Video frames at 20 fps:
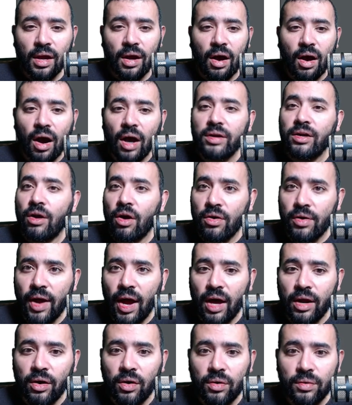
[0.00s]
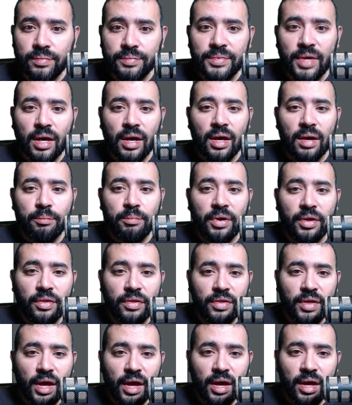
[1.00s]
on Cardano
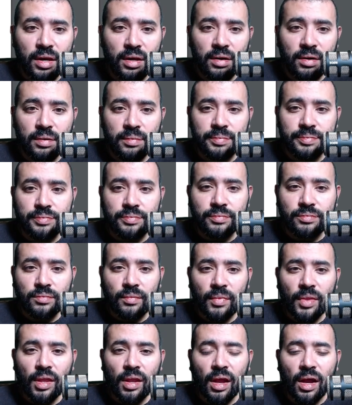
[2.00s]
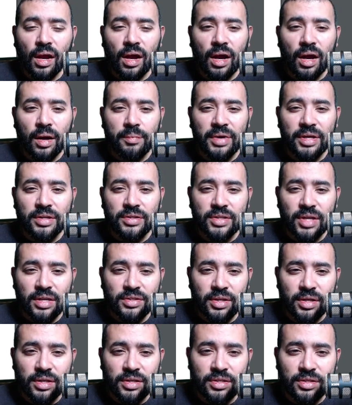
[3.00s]
but then um, it
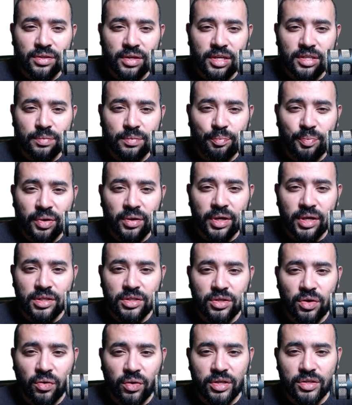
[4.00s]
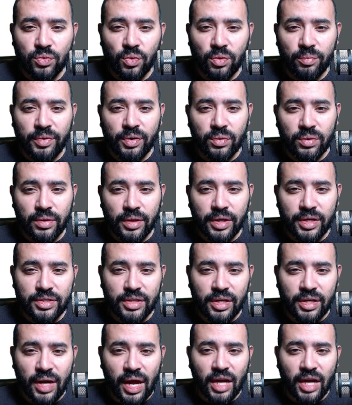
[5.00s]
says this these billion tokens will be
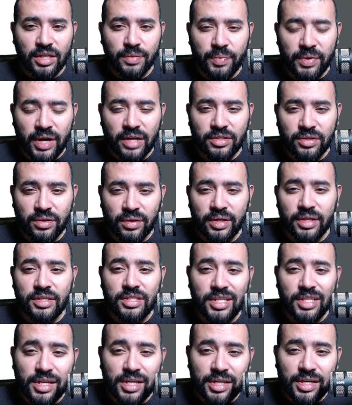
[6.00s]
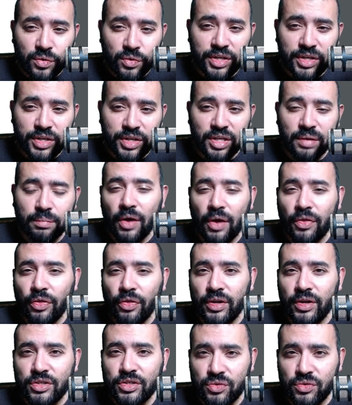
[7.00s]
released in exponentially decreasing
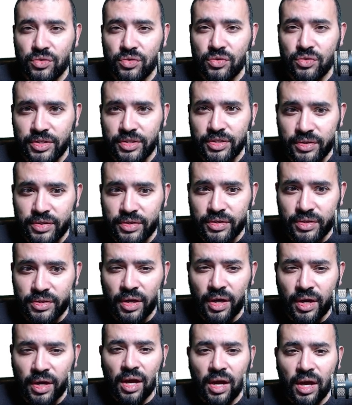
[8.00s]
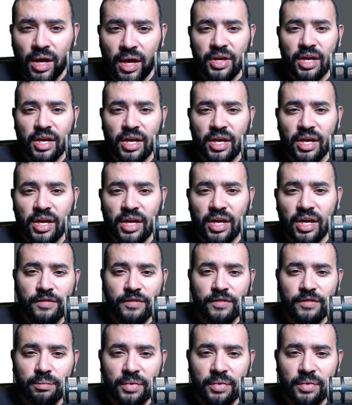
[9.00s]
monthly tranches, beginning with
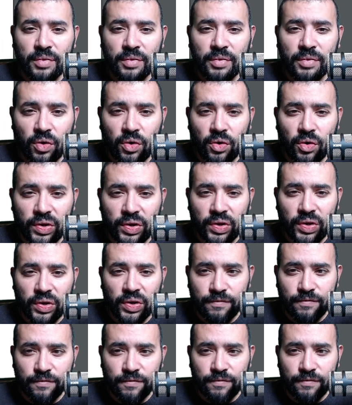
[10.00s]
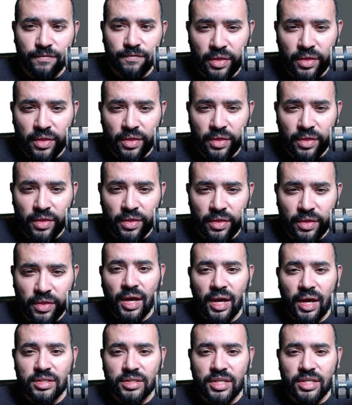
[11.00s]
15 million tokens the first month
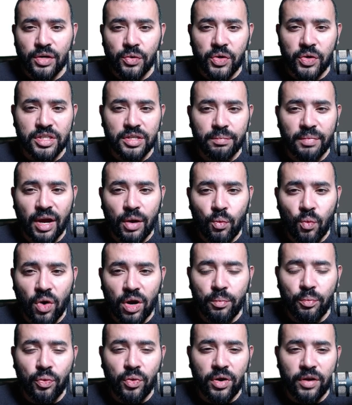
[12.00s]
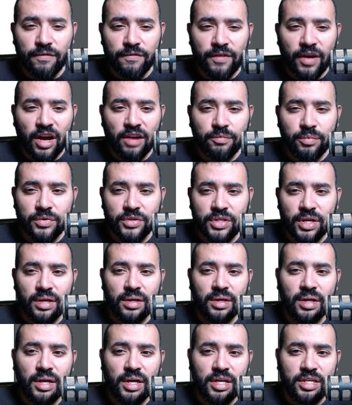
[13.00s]
and decreasing by
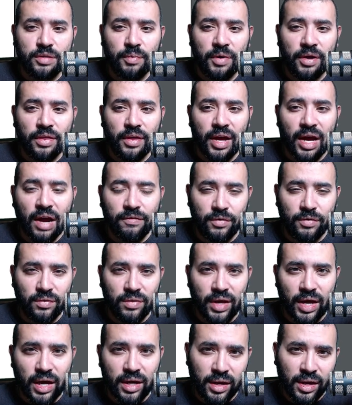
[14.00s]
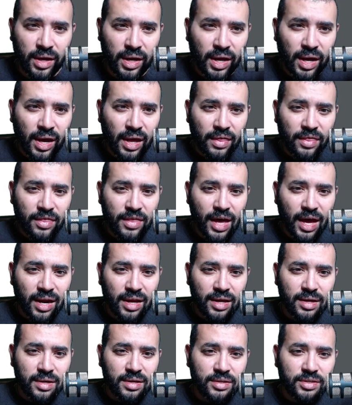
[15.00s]
1.5% each month after that. That
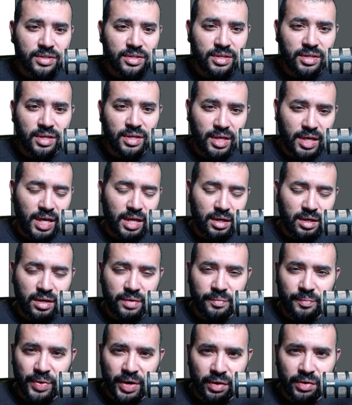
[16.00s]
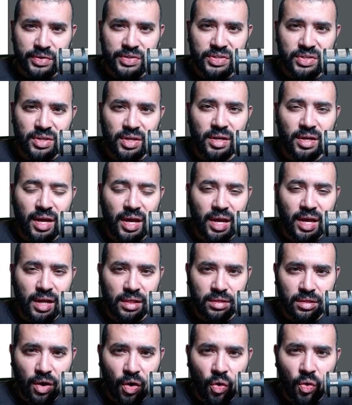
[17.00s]
is, in comparison, a
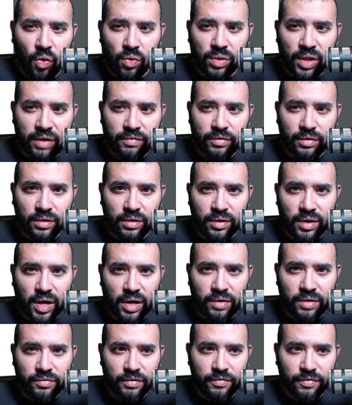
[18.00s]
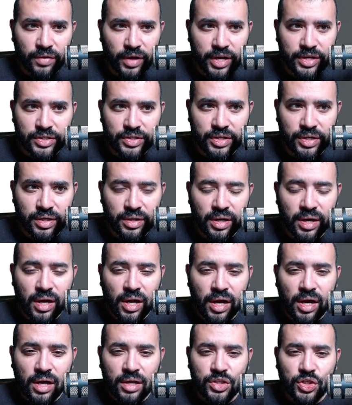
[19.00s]
low level of inflation
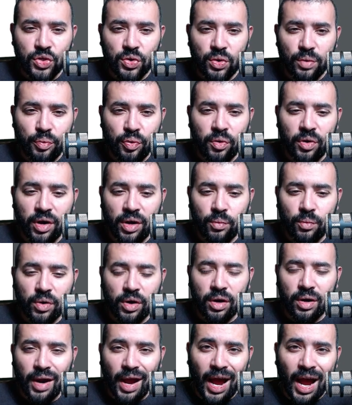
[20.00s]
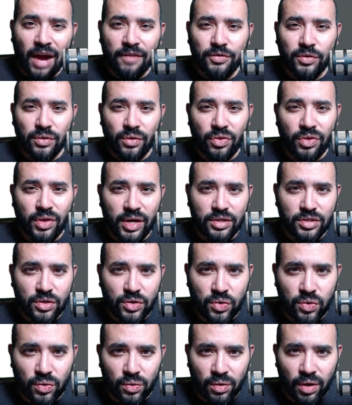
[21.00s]
to a point where after things
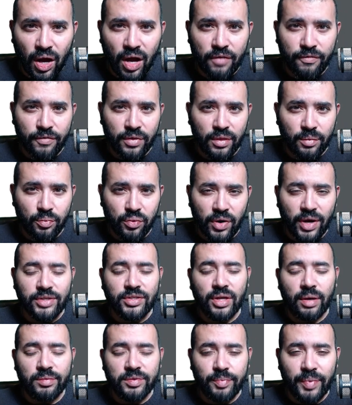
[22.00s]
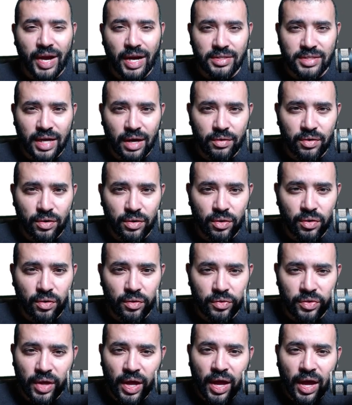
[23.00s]
cool off and the price comes back down to
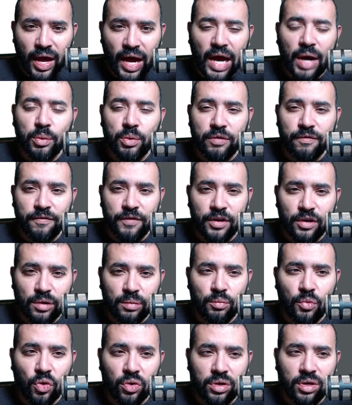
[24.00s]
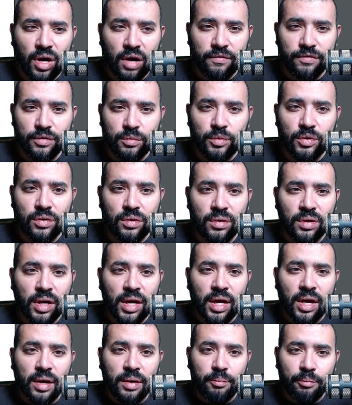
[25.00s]
earth, I would feel more comfortable
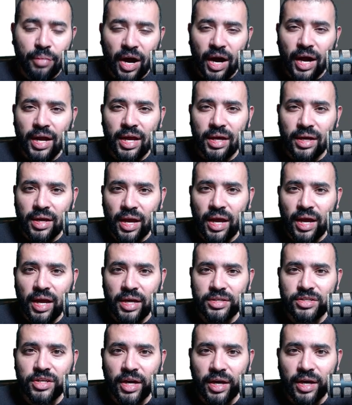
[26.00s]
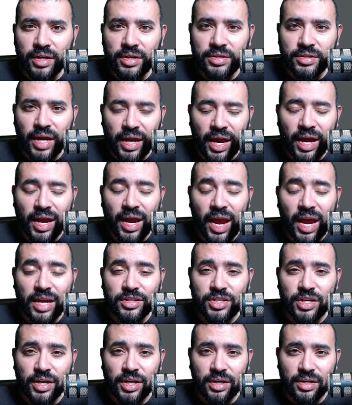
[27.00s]
buying Ajax,
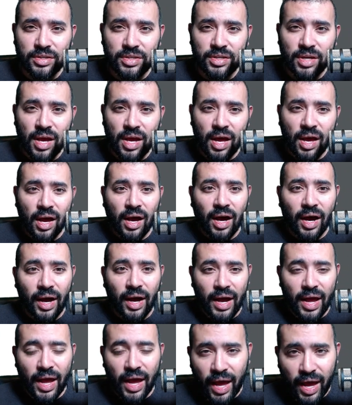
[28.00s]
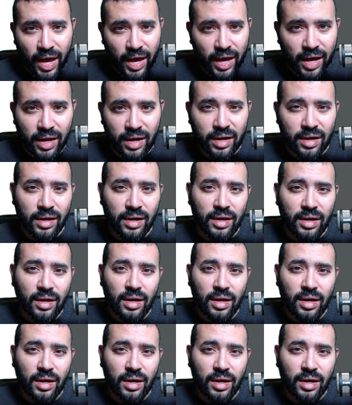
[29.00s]
Ajax ahead